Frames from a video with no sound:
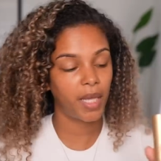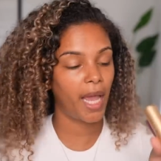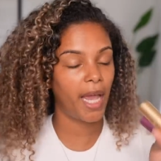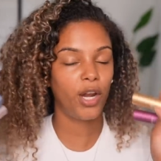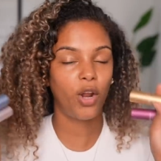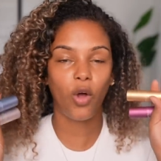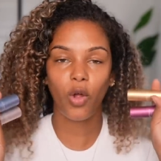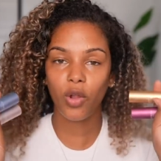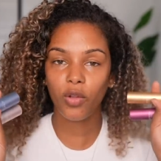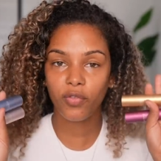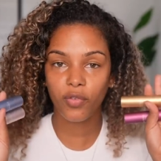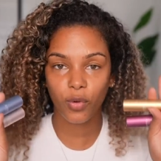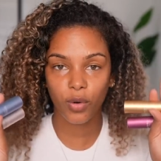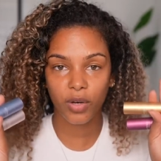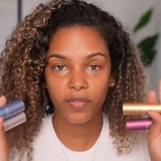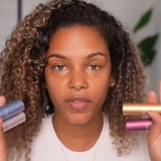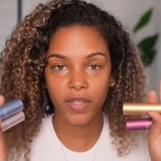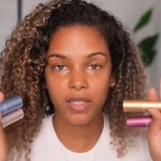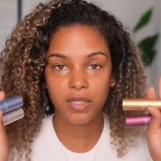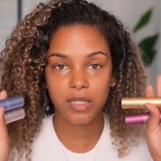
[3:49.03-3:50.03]
And all four
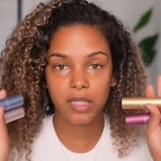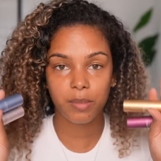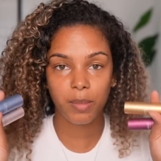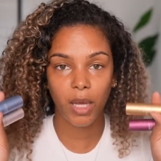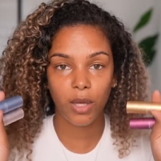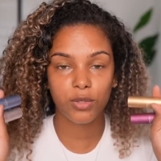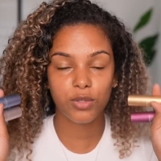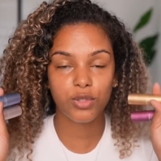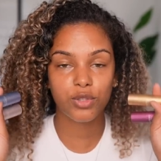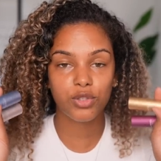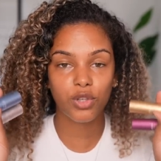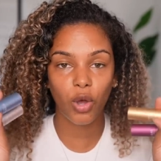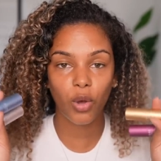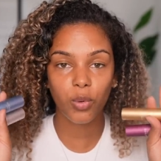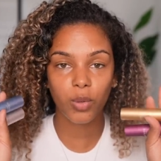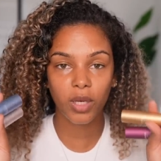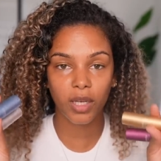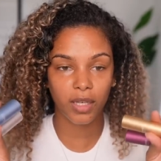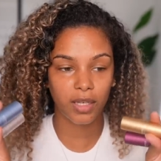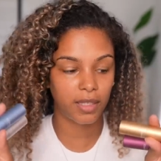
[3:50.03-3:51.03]
of these smell so
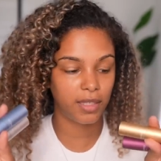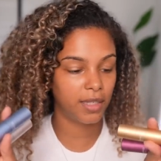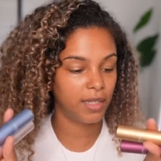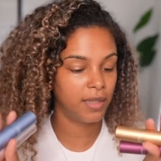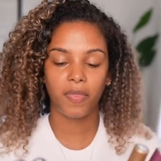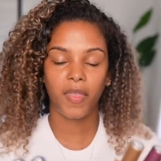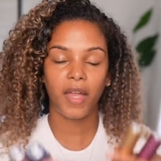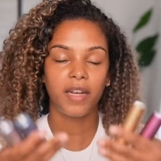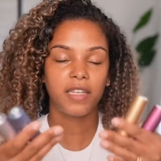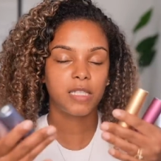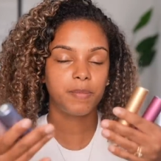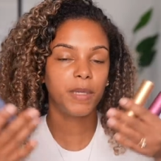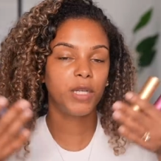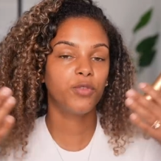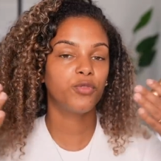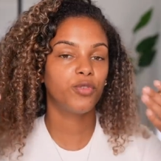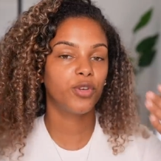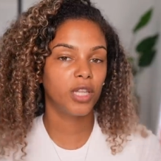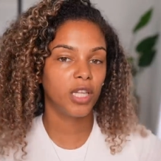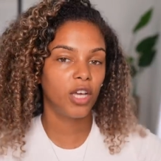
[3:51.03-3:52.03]
good that it's
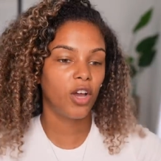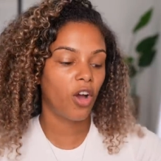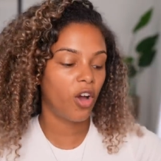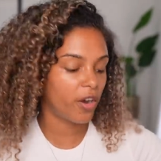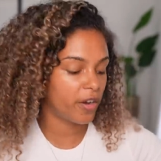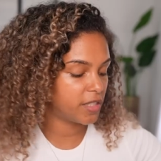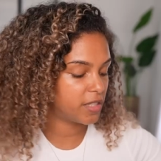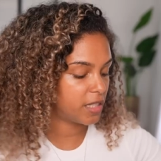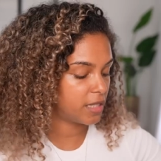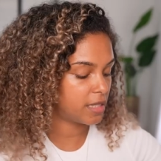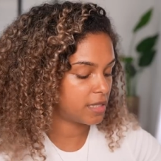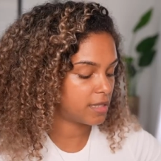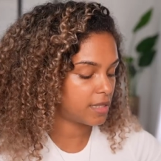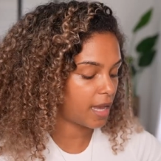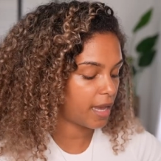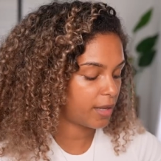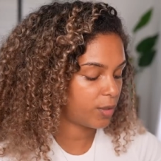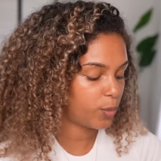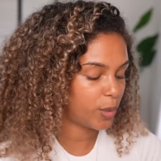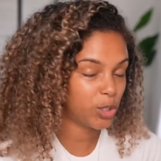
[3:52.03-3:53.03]
been really hard to
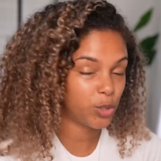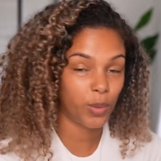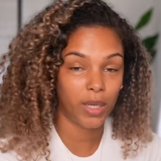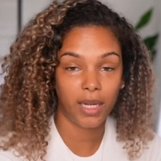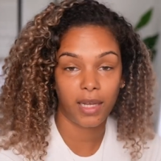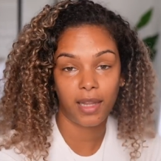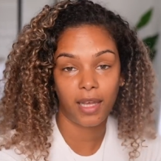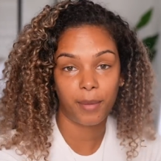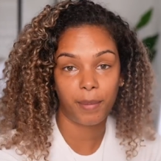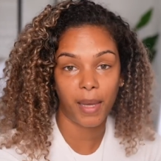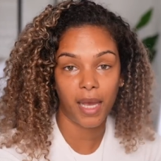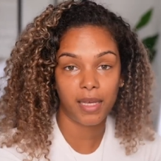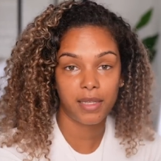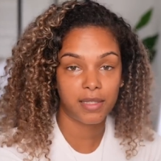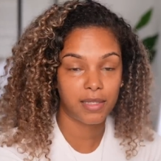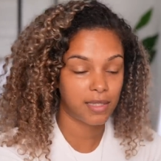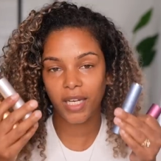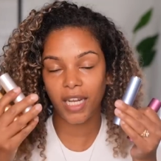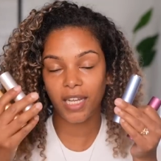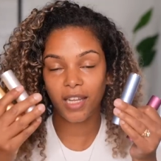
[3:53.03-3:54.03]
decide which one I like
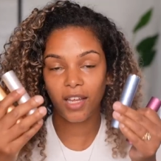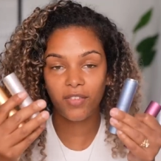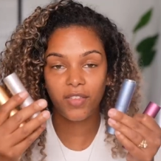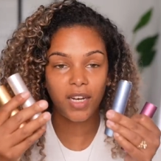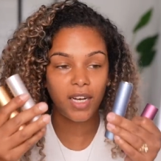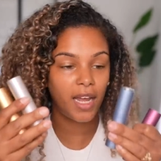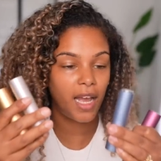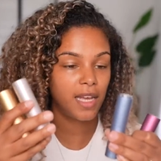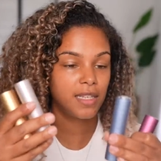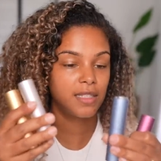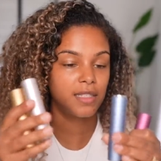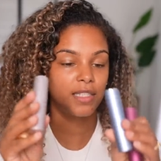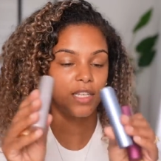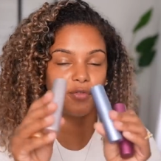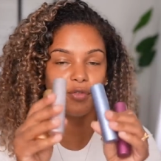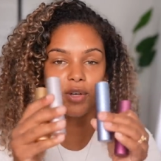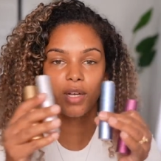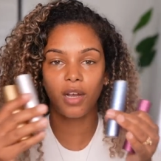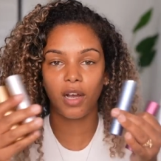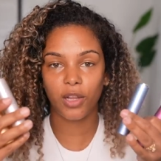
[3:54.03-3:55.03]
best. And I love that it has
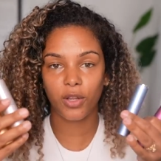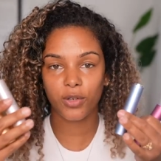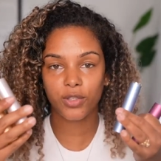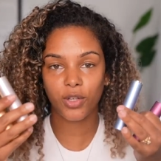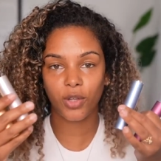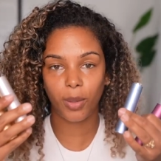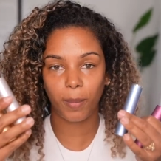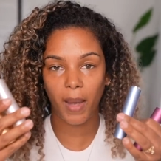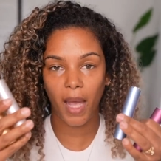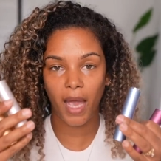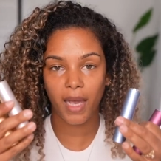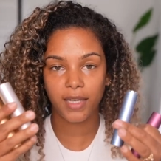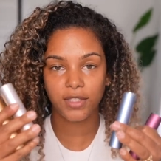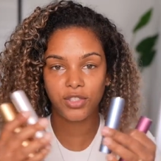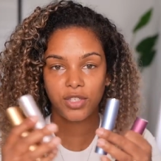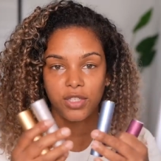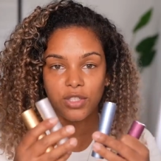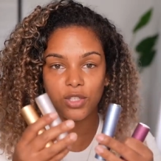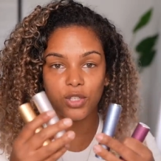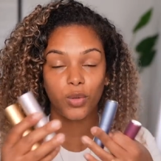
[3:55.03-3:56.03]
different colors on the
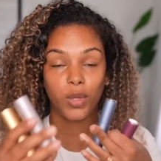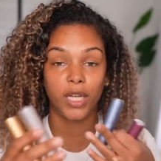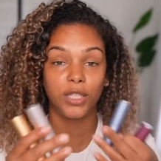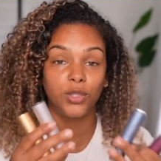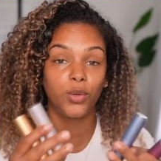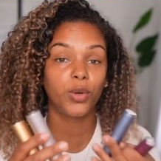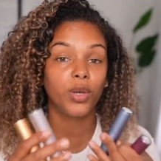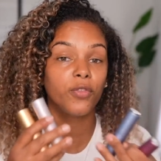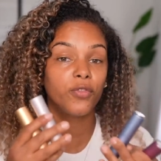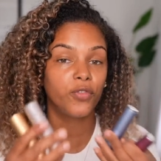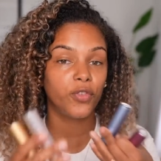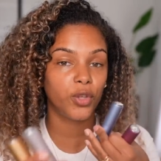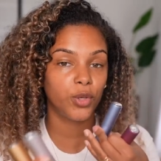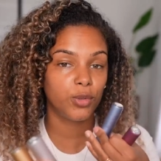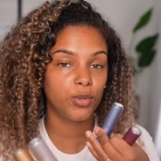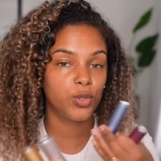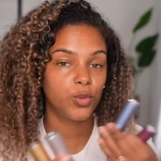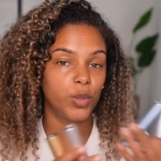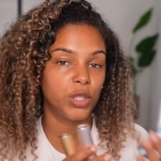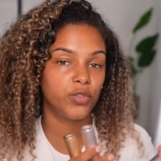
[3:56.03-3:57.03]
packaging so that I don't
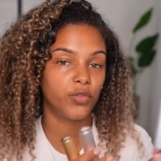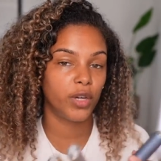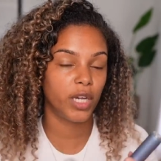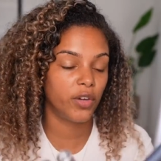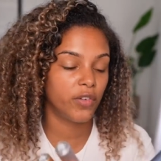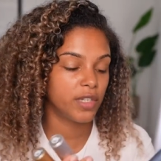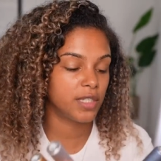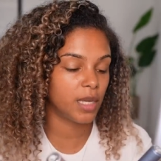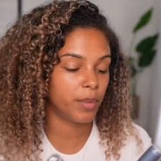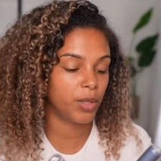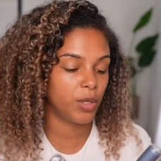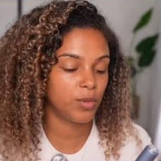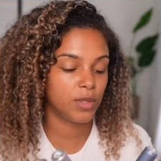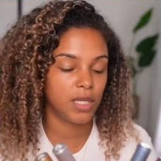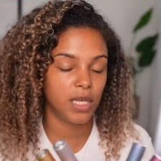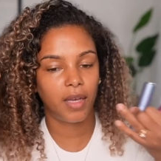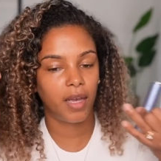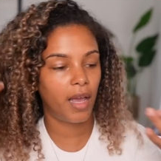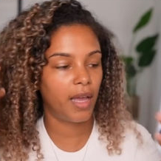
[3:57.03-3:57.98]
confuse which fragrance I'm using.